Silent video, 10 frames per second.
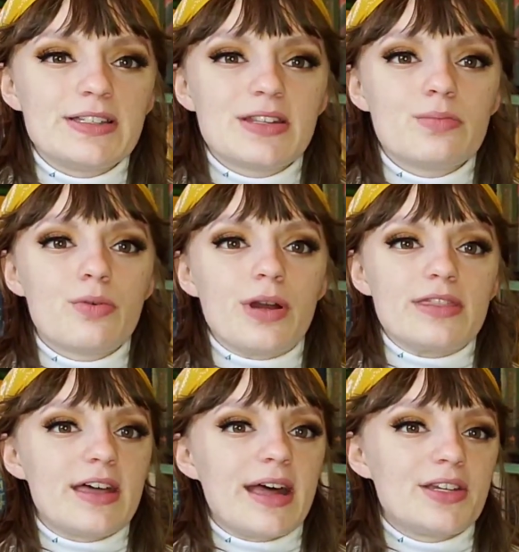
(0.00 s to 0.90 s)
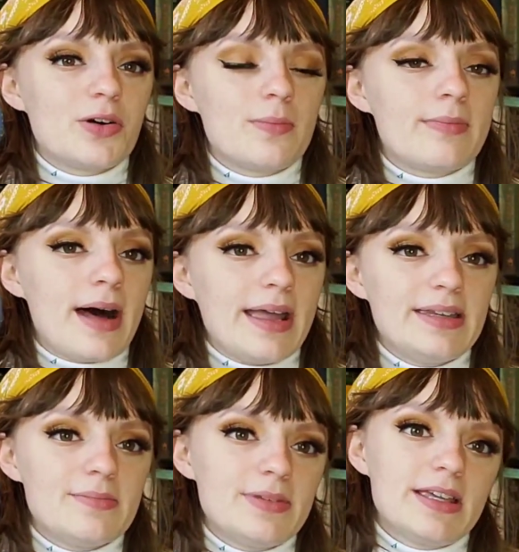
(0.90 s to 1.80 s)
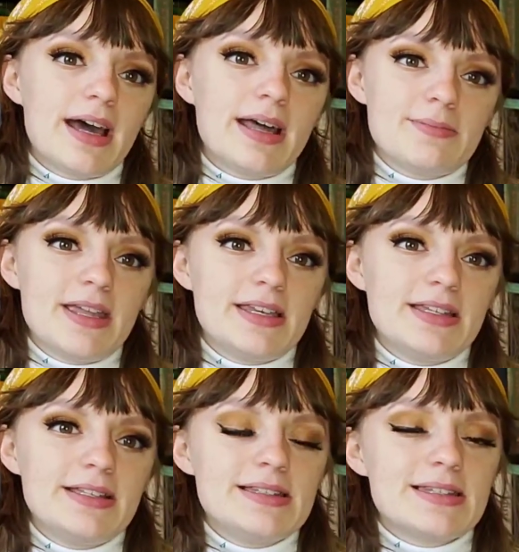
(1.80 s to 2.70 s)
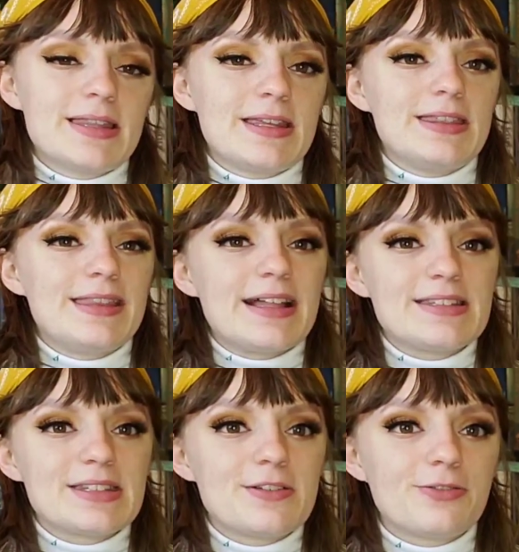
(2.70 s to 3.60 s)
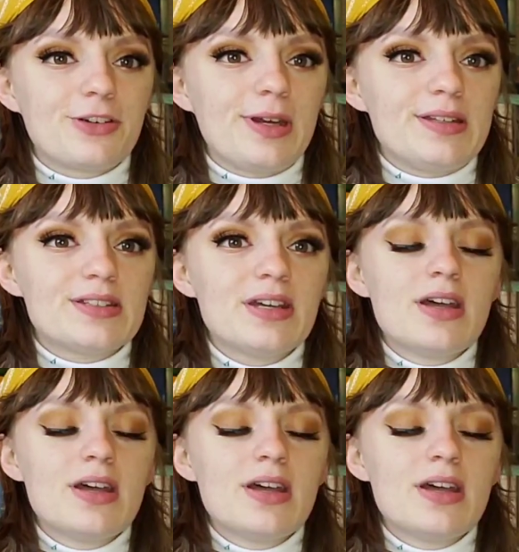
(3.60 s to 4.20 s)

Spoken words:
to the point that I don't mind it being high maintenance, then that's different.